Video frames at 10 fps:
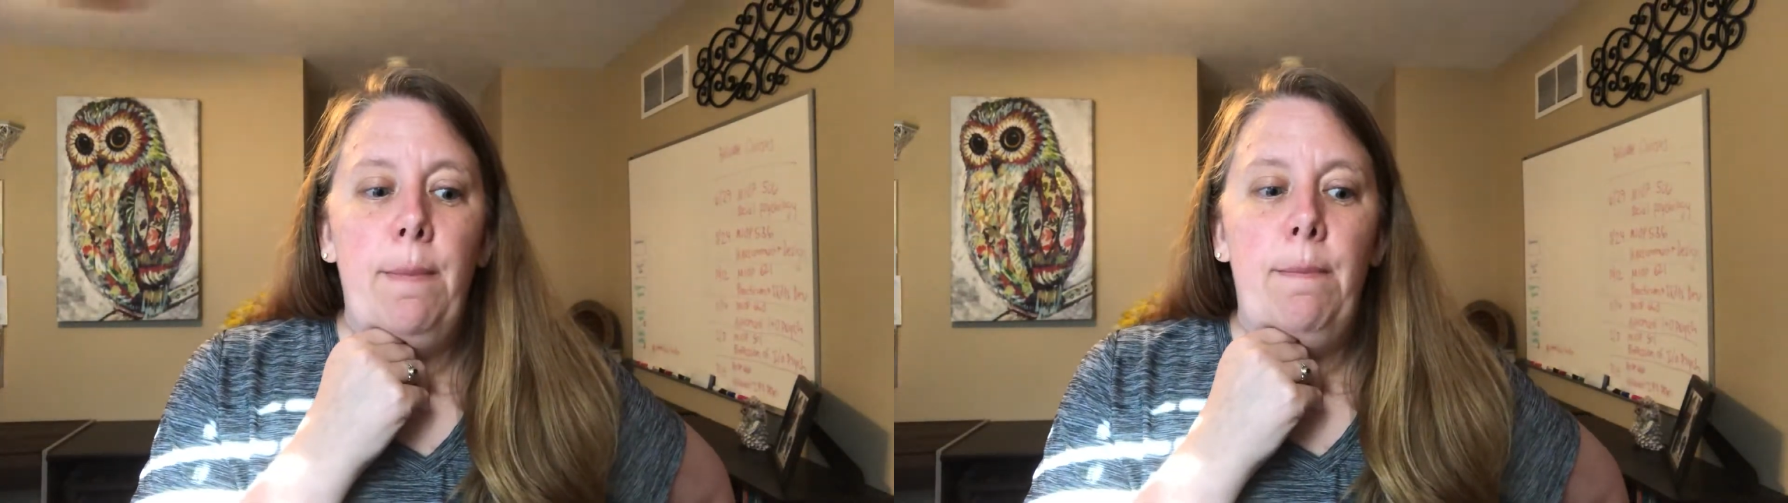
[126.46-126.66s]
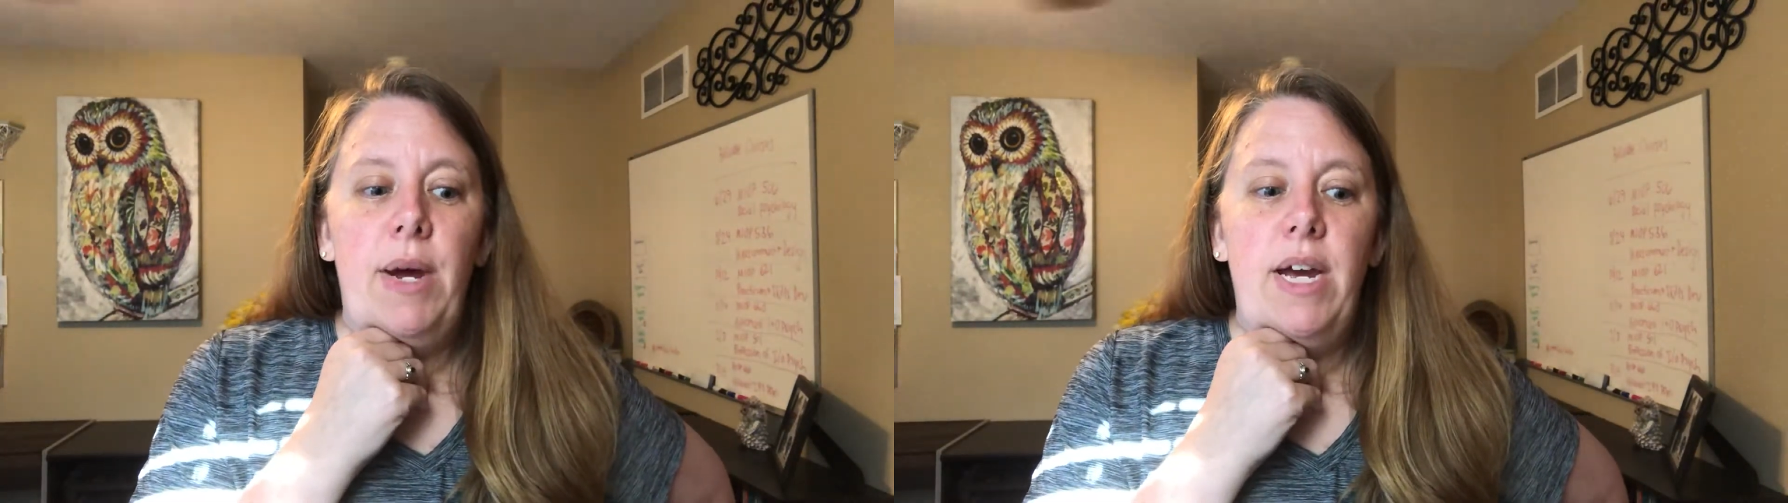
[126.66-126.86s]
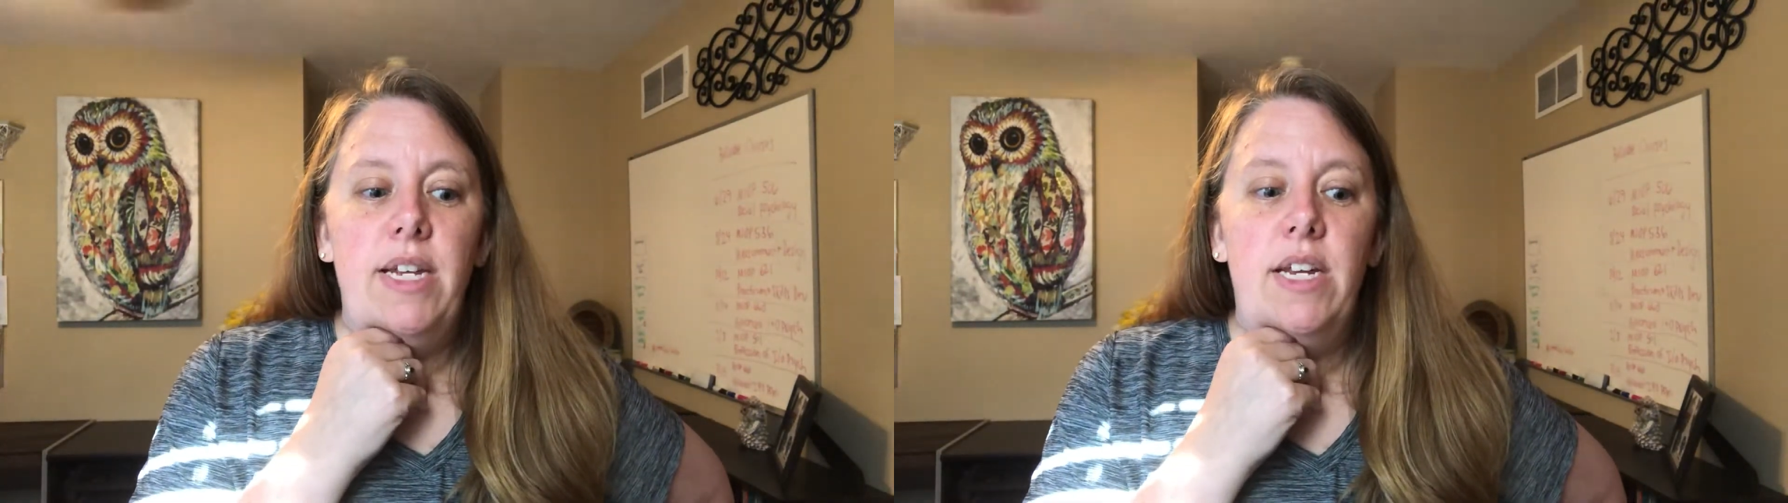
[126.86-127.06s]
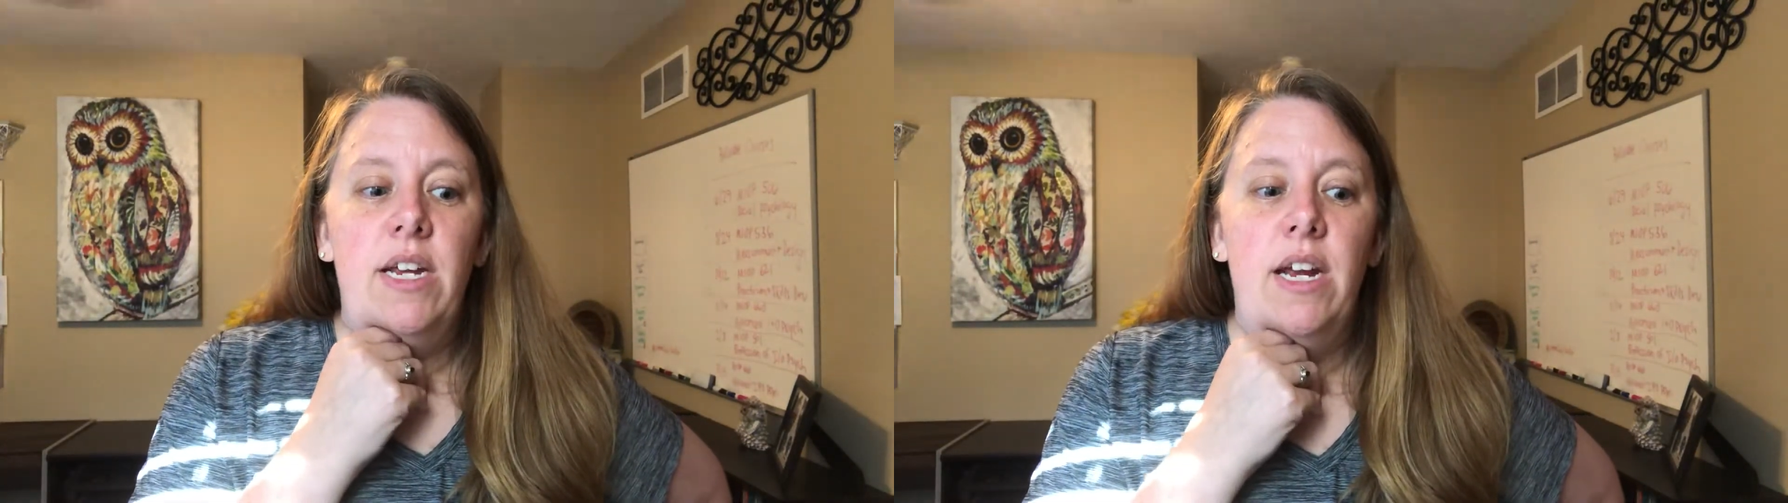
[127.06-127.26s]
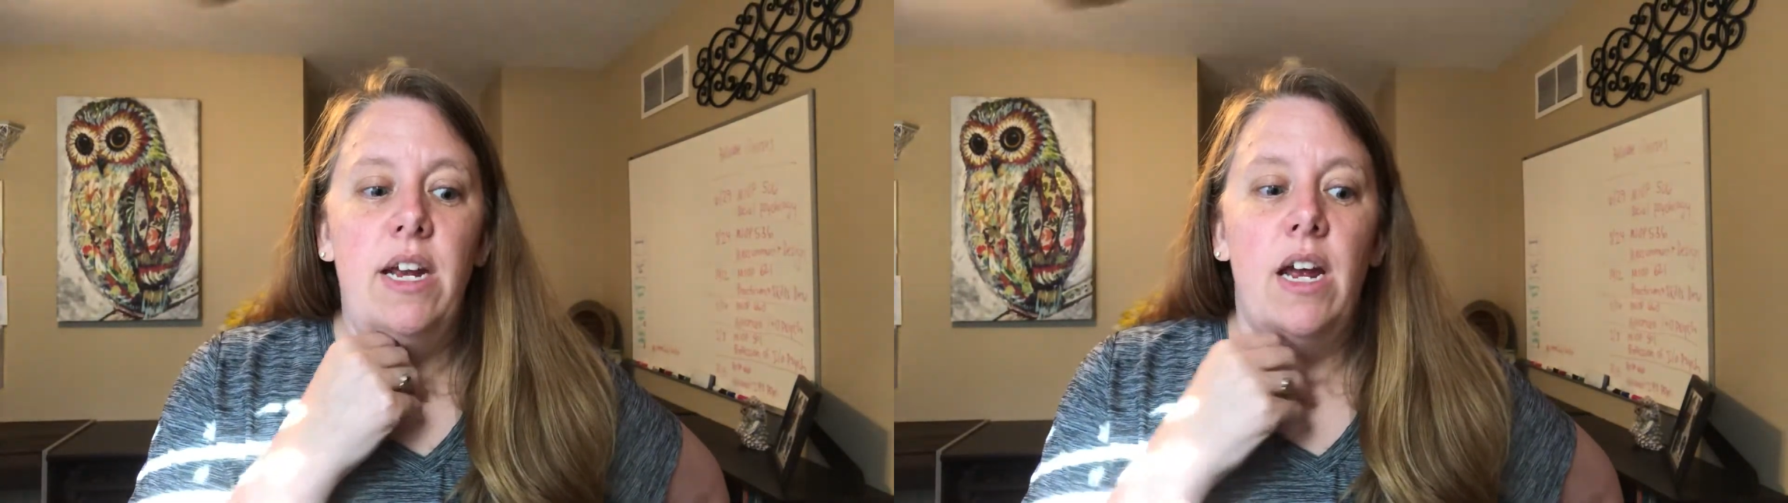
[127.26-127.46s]
But
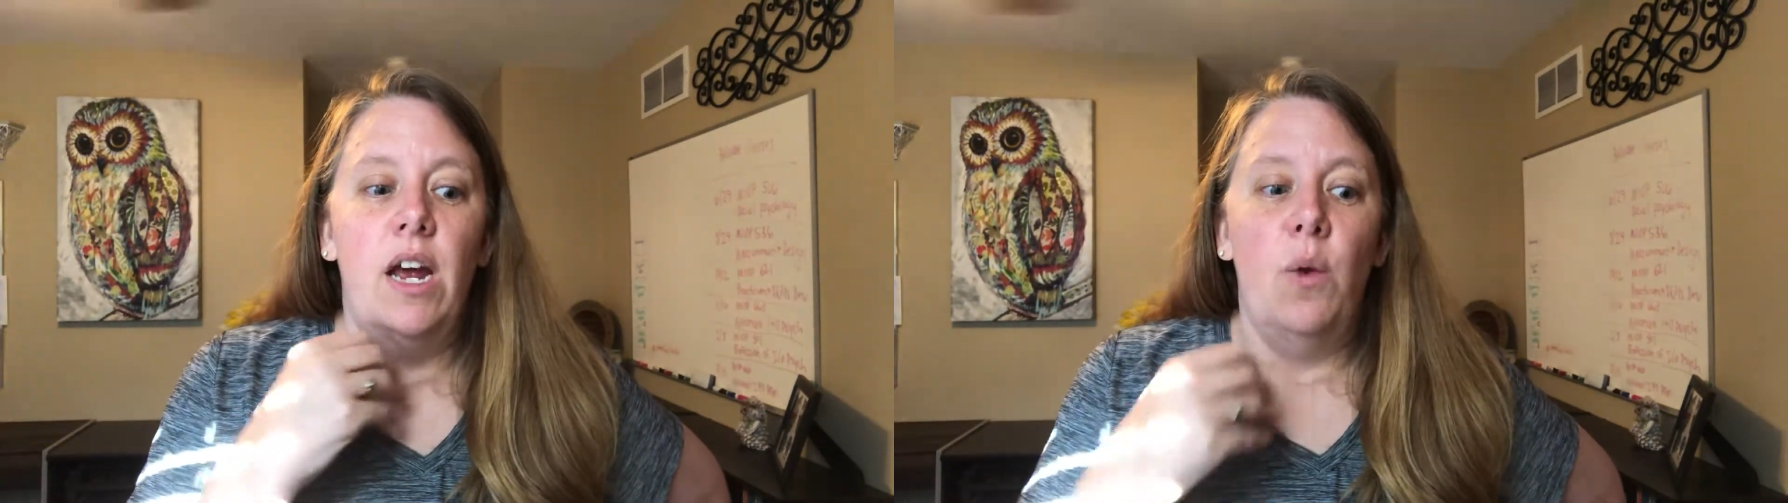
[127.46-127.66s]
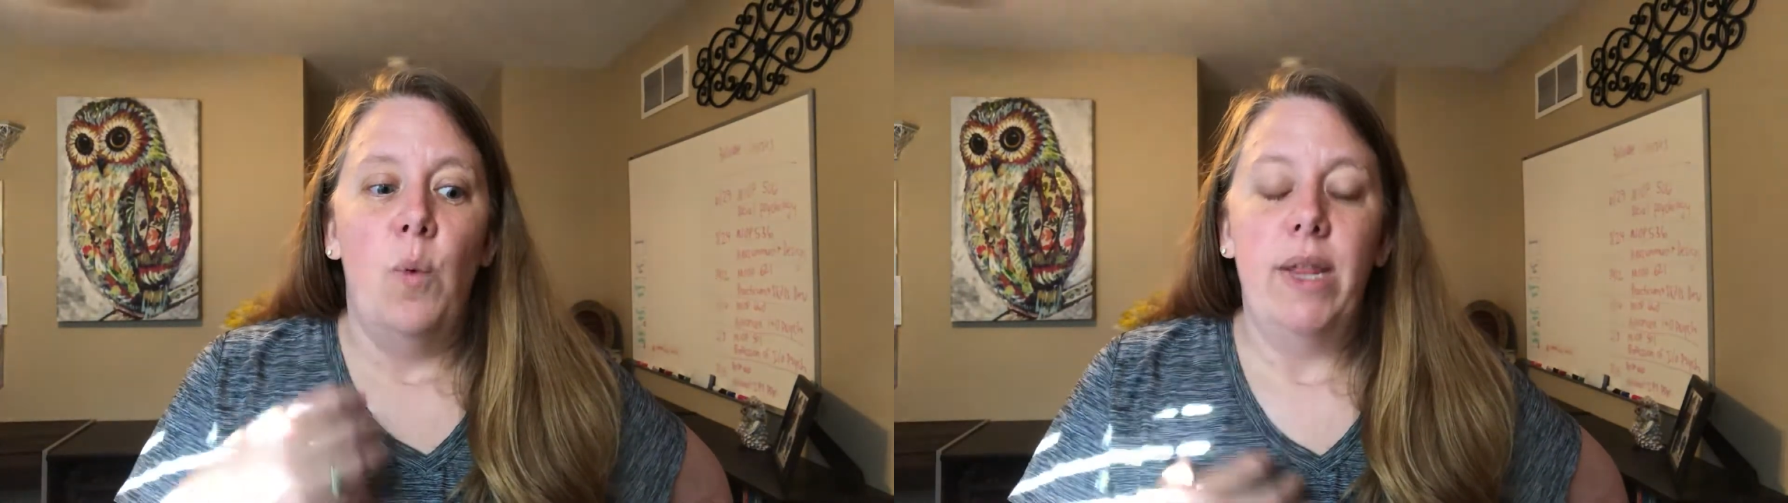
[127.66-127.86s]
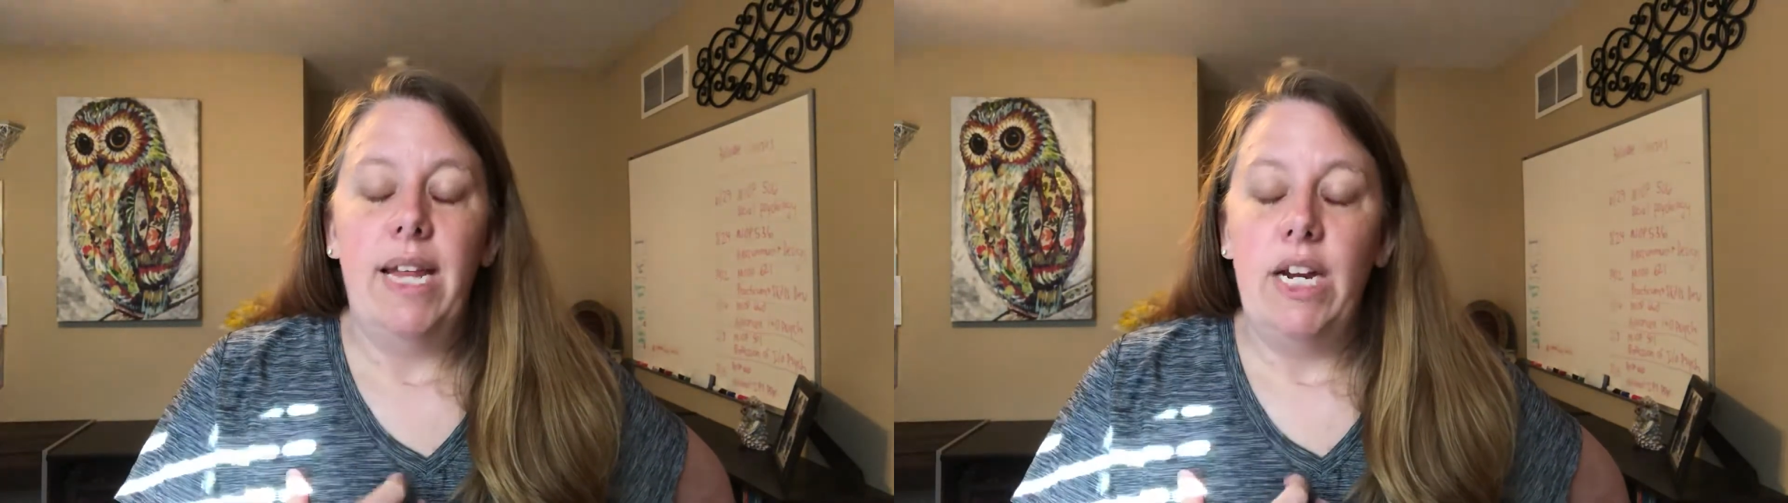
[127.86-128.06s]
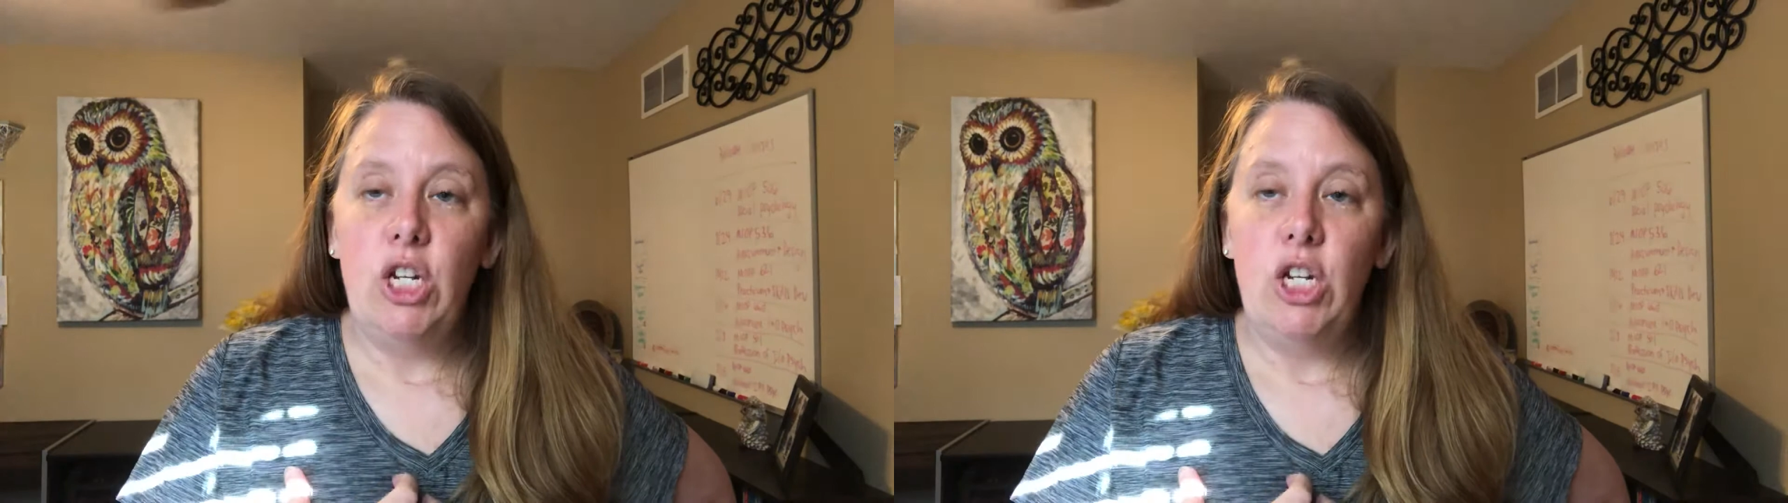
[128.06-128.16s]
what they